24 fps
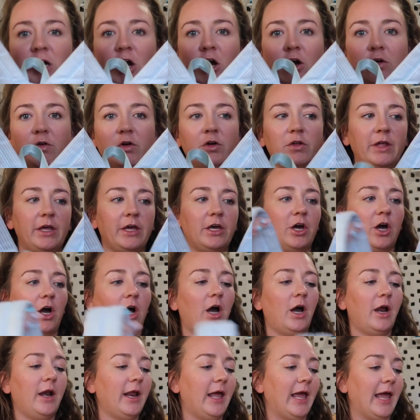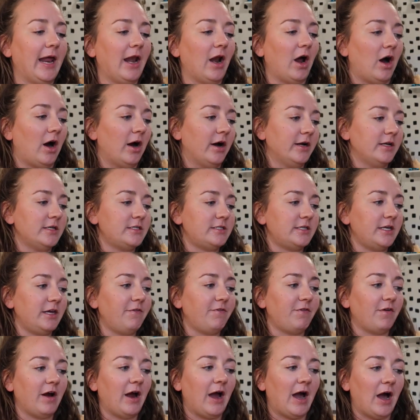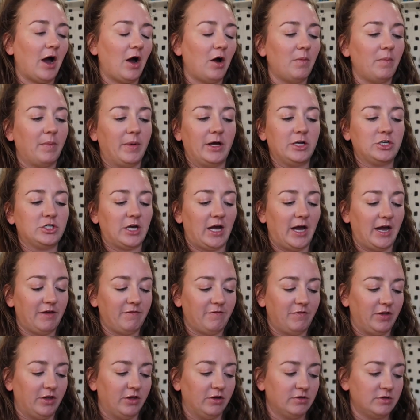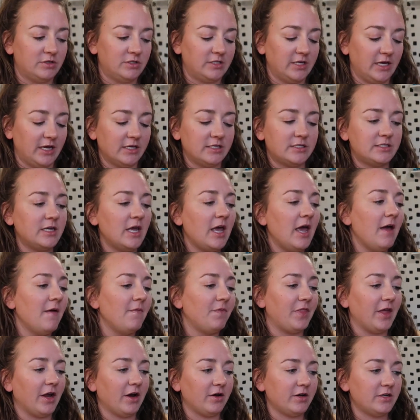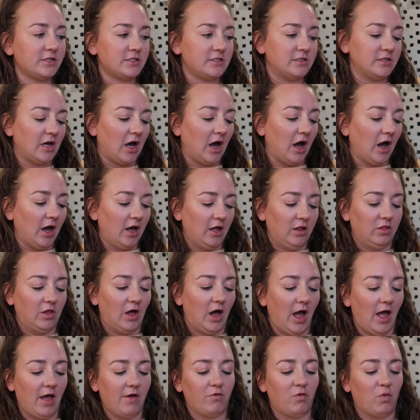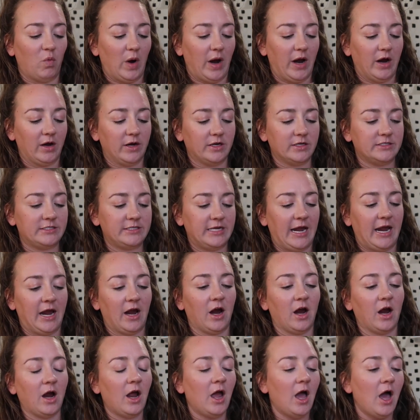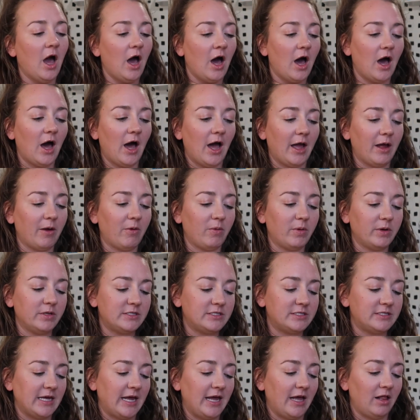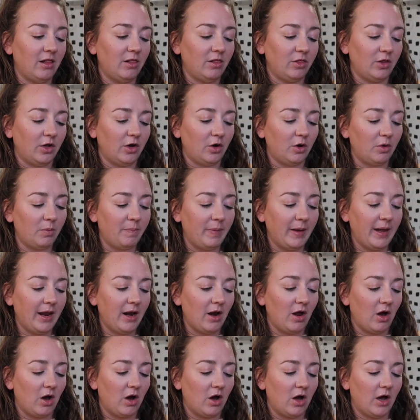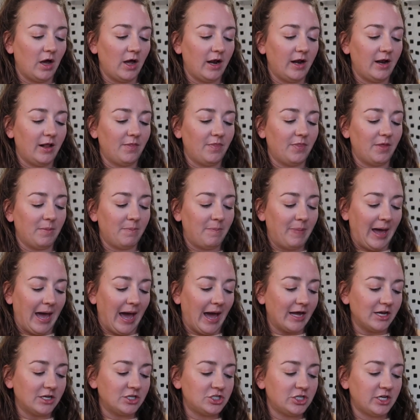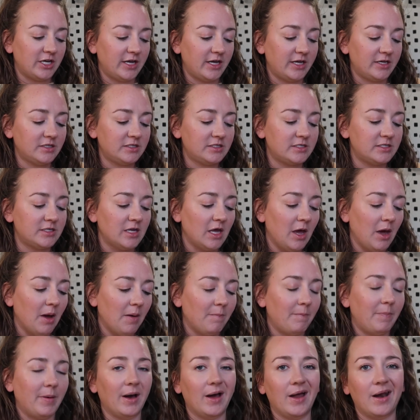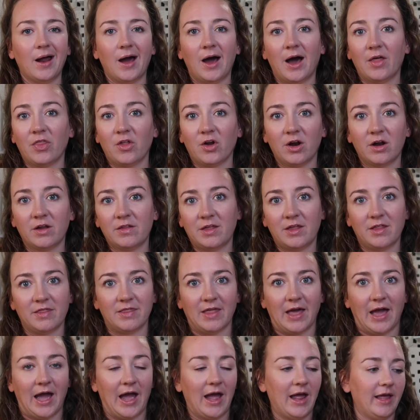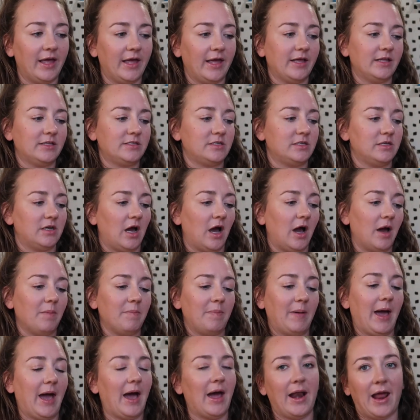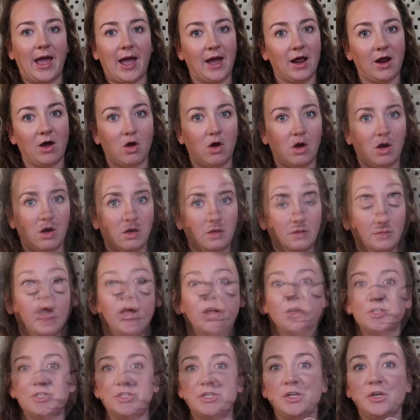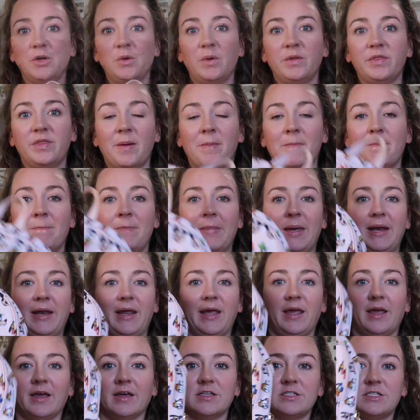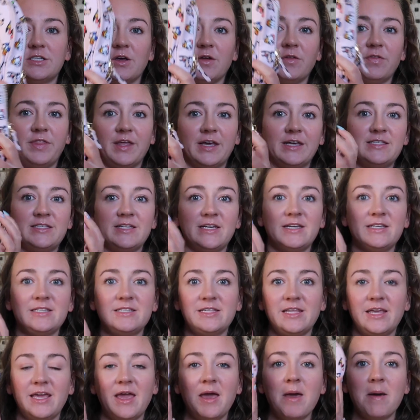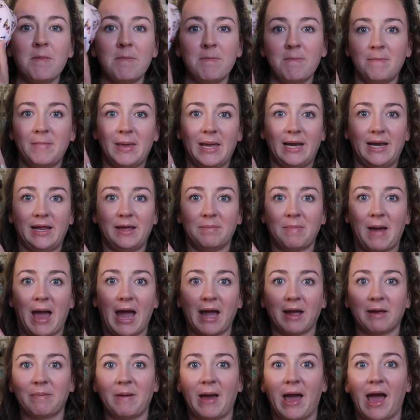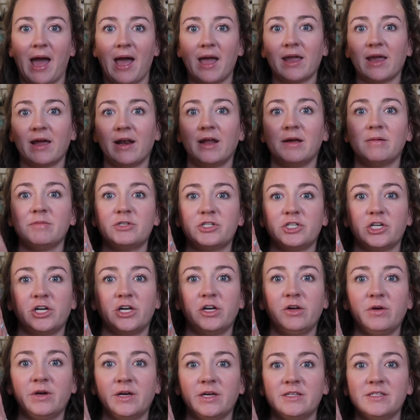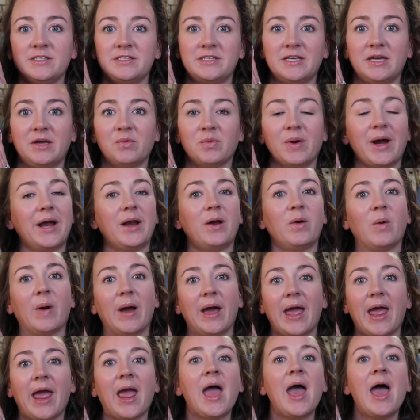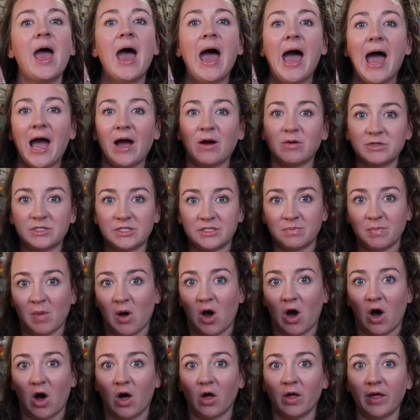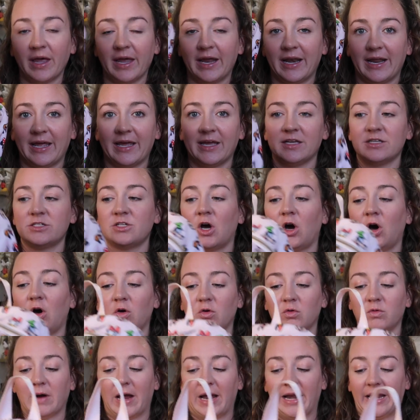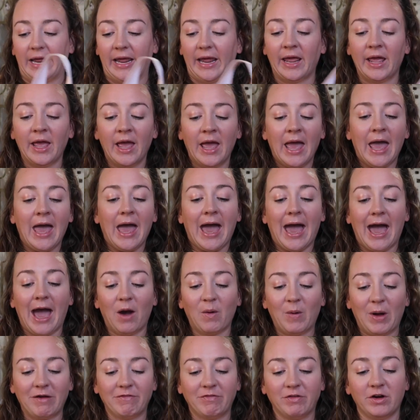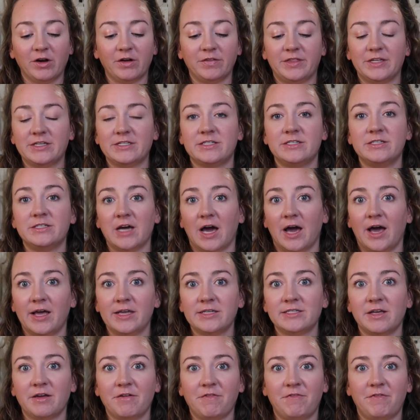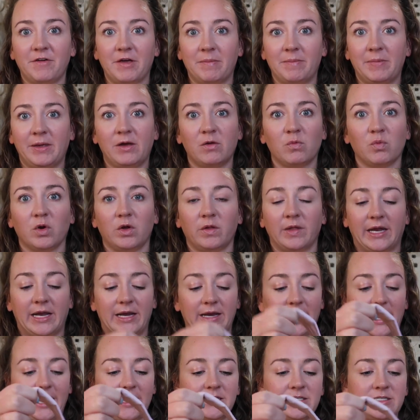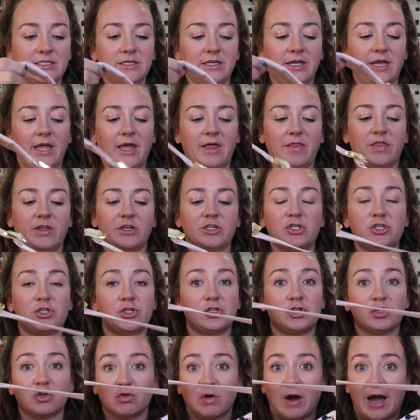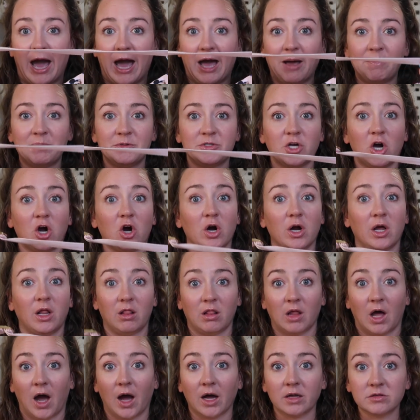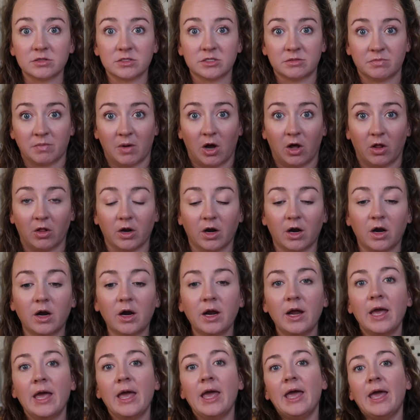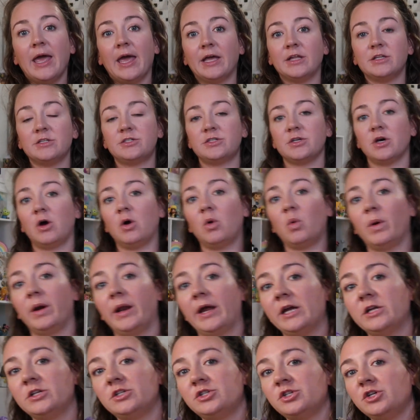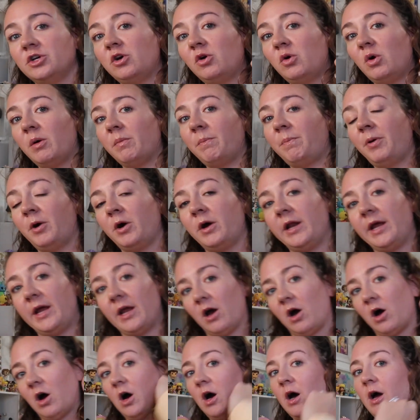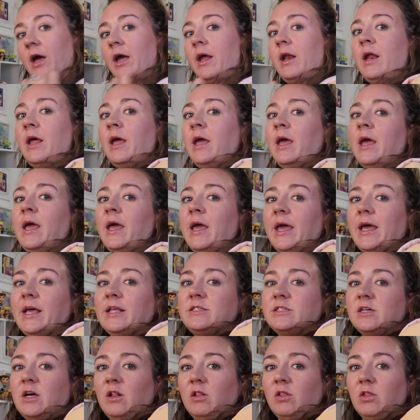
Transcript: are really good, and honestly, for how much I've used this, there is not a lot of wear and tear. I would say a little bit on the patches, but other than that, it's not bad at all. Now on to the mini. So this is the mini backpack, and I'm sure you can see right away how small it is already. However, this does fit me really nicely. The straps are a lot smaller, and so when I do put it on, it's a